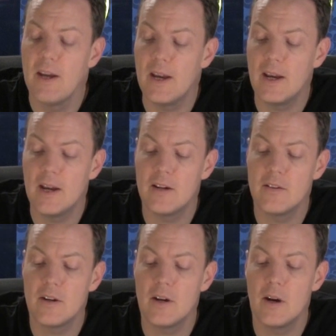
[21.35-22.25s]

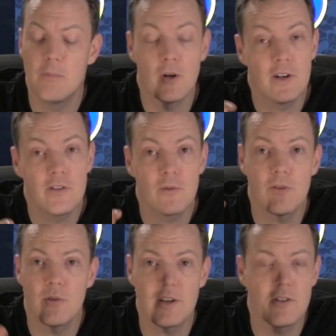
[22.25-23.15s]
and a Burris,
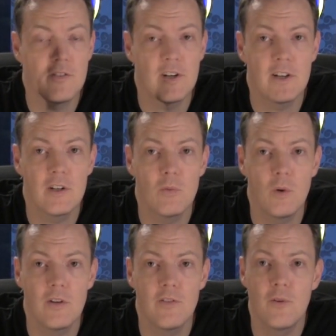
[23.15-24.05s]
which was actually very good
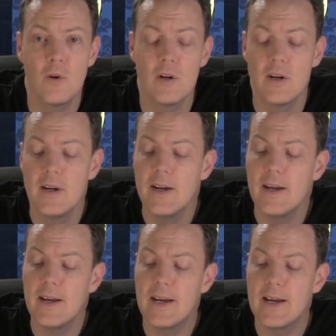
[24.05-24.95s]
1-4,
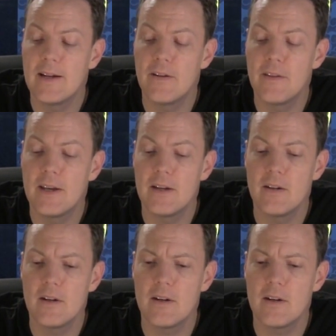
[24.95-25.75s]
and then